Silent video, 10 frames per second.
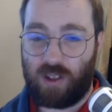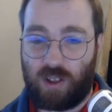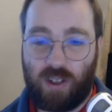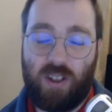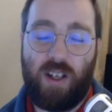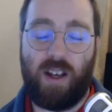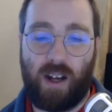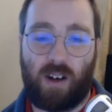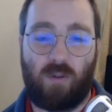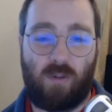
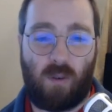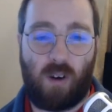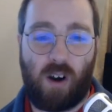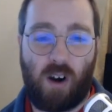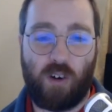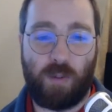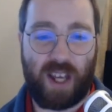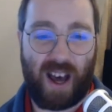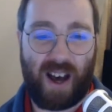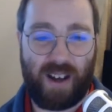yeah, it'll be
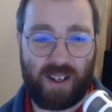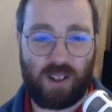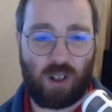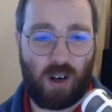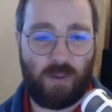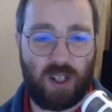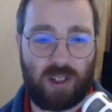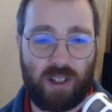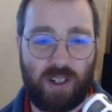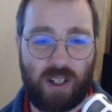harder,
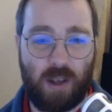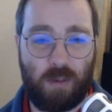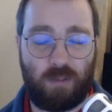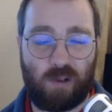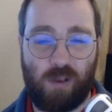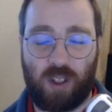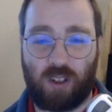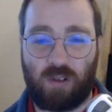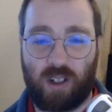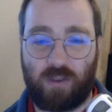obviously, to keep improving the
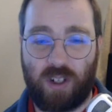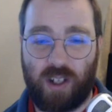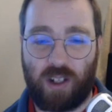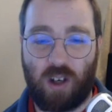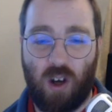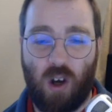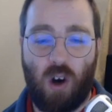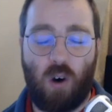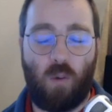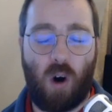chronic fatigue
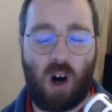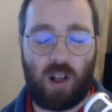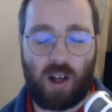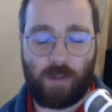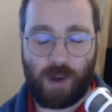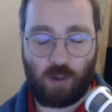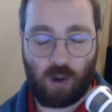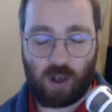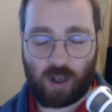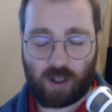while I'm at
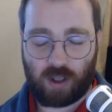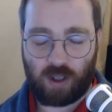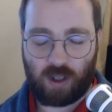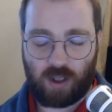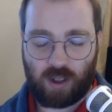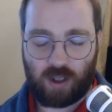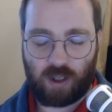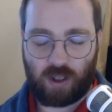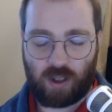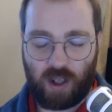work,
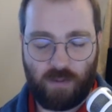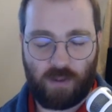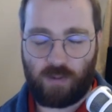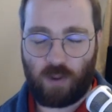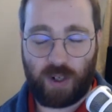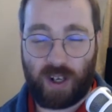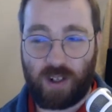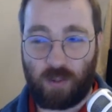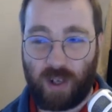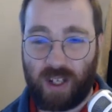even 4 days
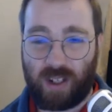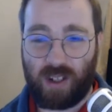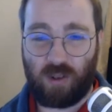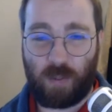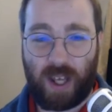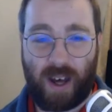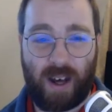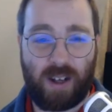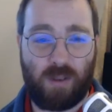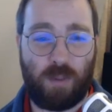a week. It'll be
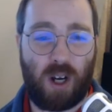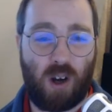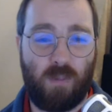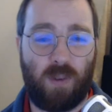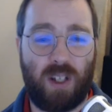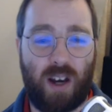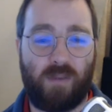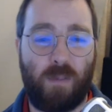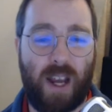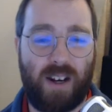harder, but hopefully I've
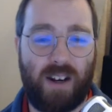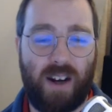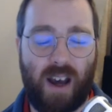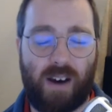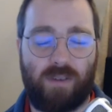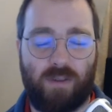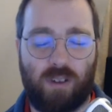made enough,